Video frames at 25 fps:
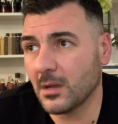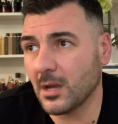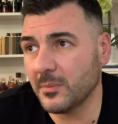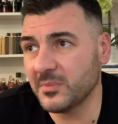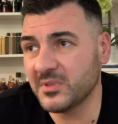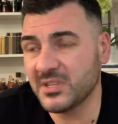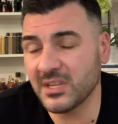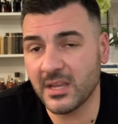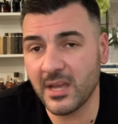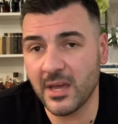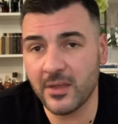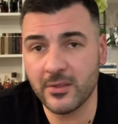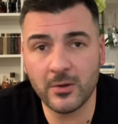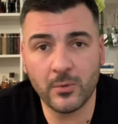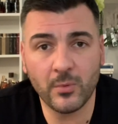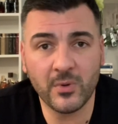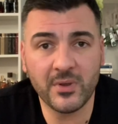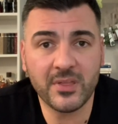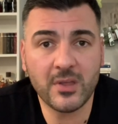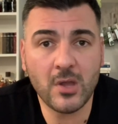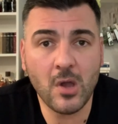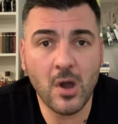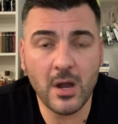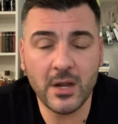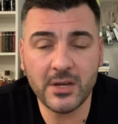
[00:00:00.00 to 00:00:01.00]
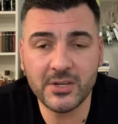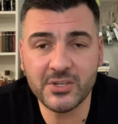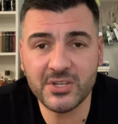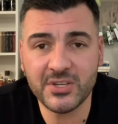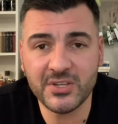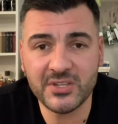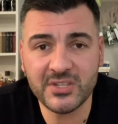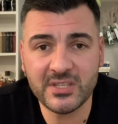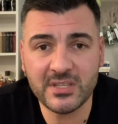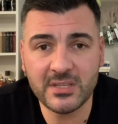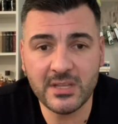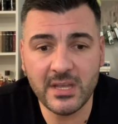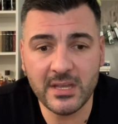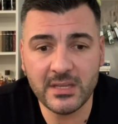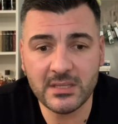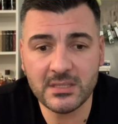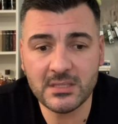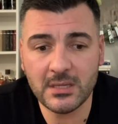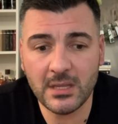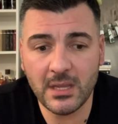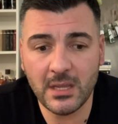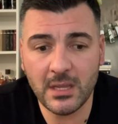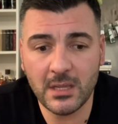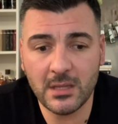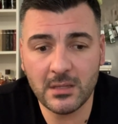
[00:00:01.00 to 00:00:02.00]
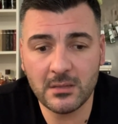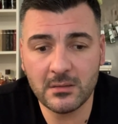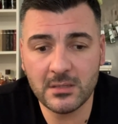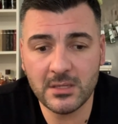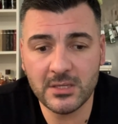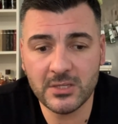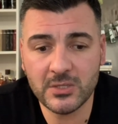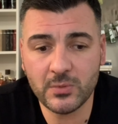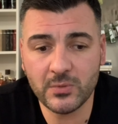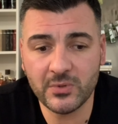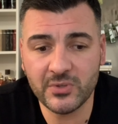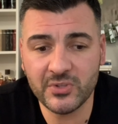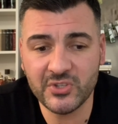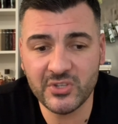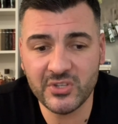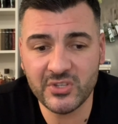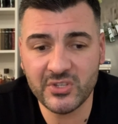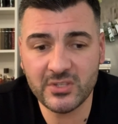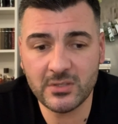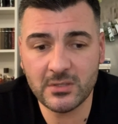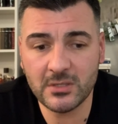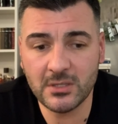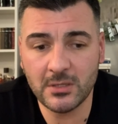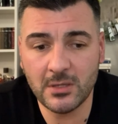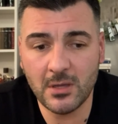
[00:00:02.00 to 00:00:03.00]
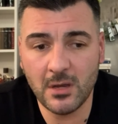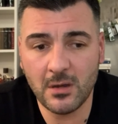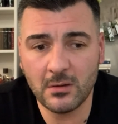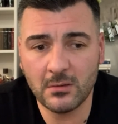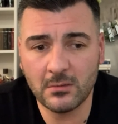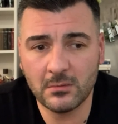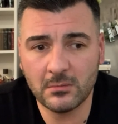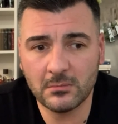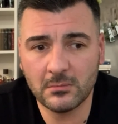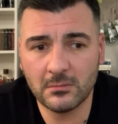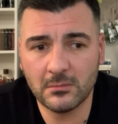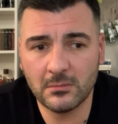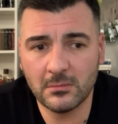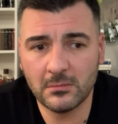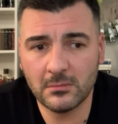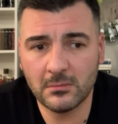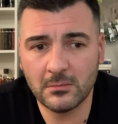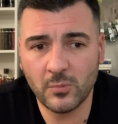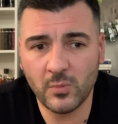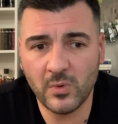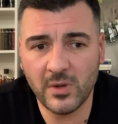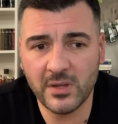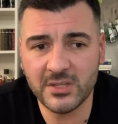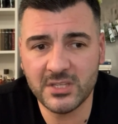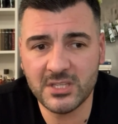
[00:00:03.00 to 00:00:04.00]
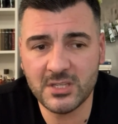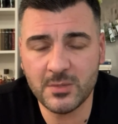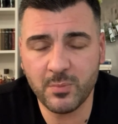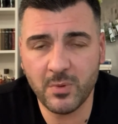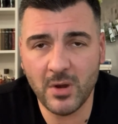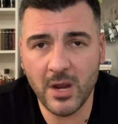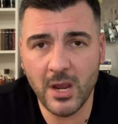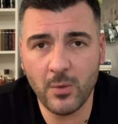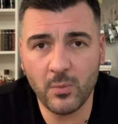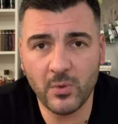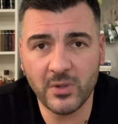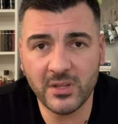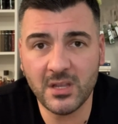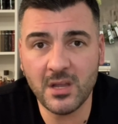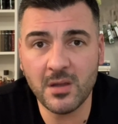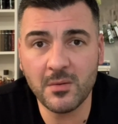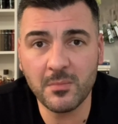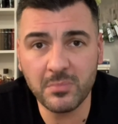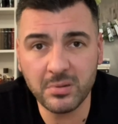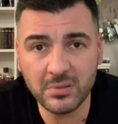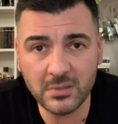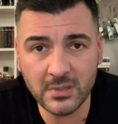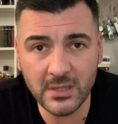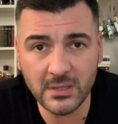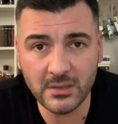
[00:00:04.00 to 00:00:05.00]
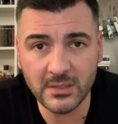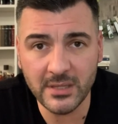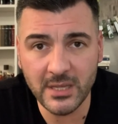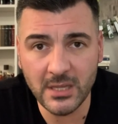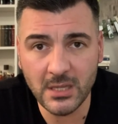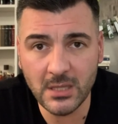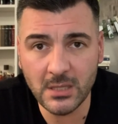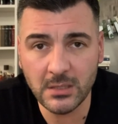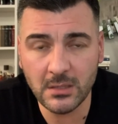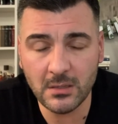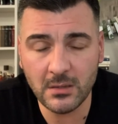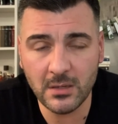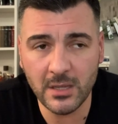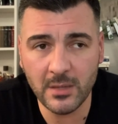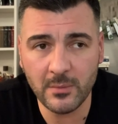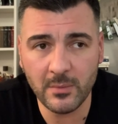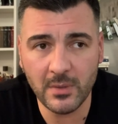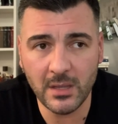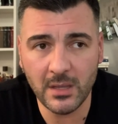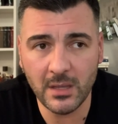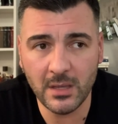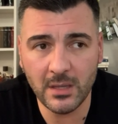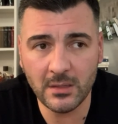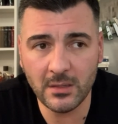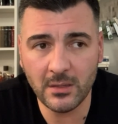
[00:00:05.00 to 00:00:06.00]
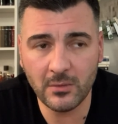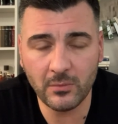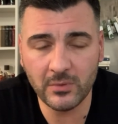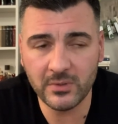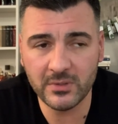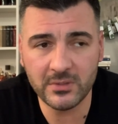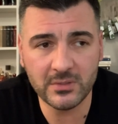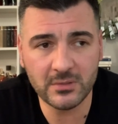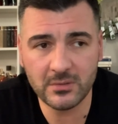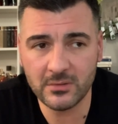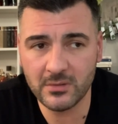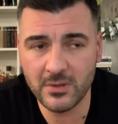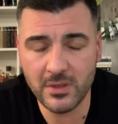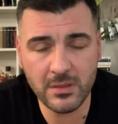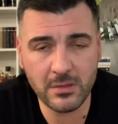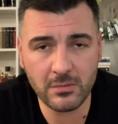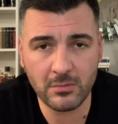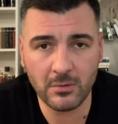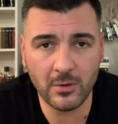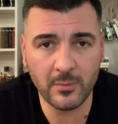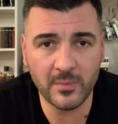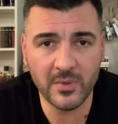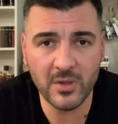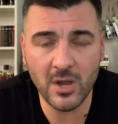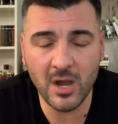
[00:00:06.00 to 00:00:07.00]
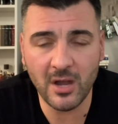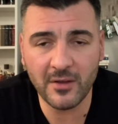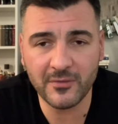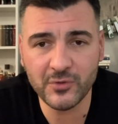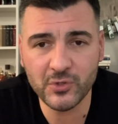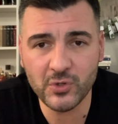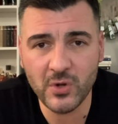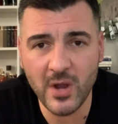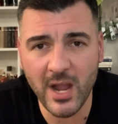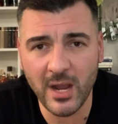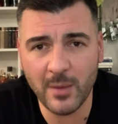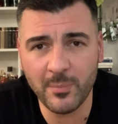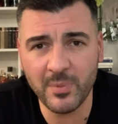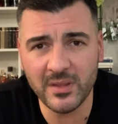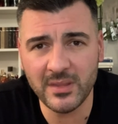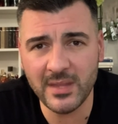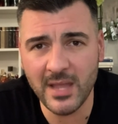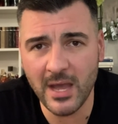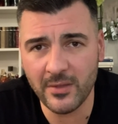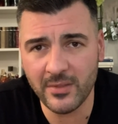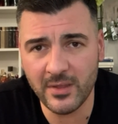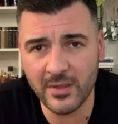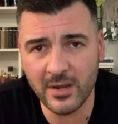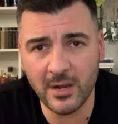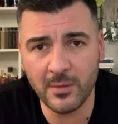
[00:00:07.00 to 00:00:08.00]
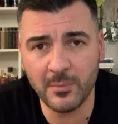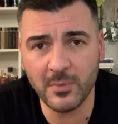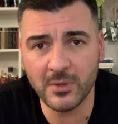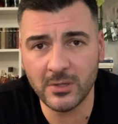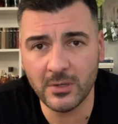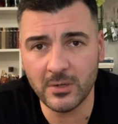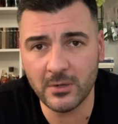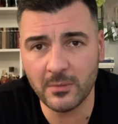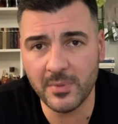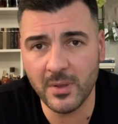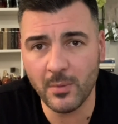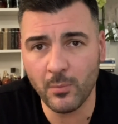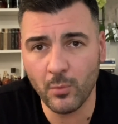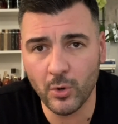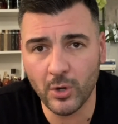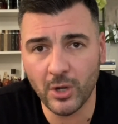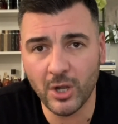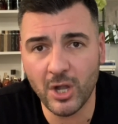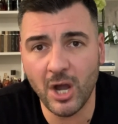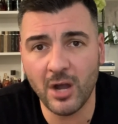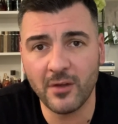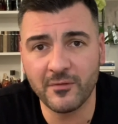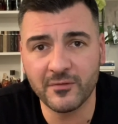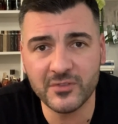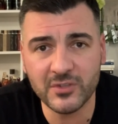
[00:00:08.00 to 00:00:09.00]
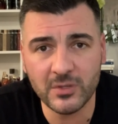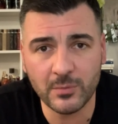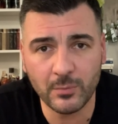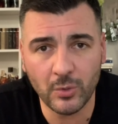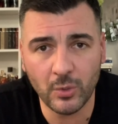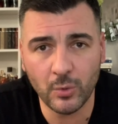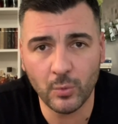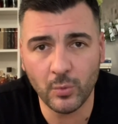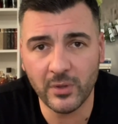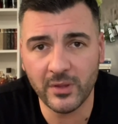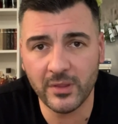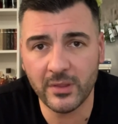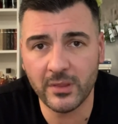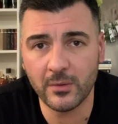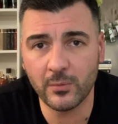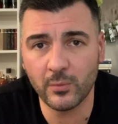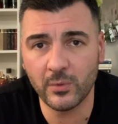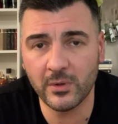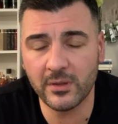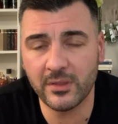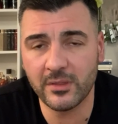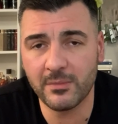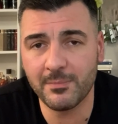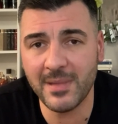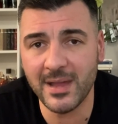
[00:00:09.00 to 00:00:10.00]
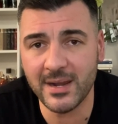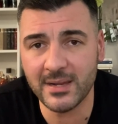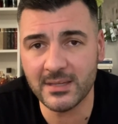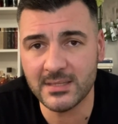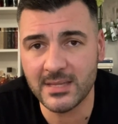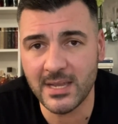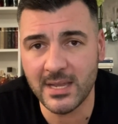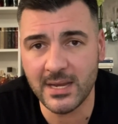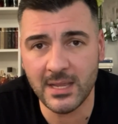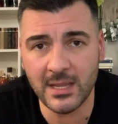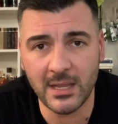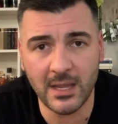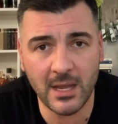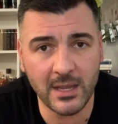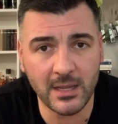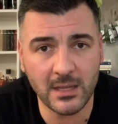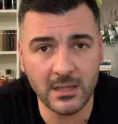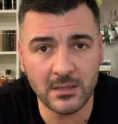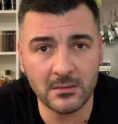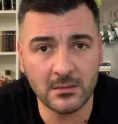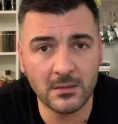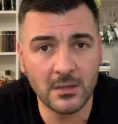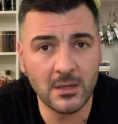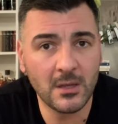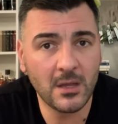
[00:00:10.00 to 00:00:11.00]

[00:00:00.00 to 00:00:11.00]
together with consciousness. And this would just, you know, one spray would completely cloy me, and it would throw me off track. But now that I'm a little bit more comfortable with meditating, I can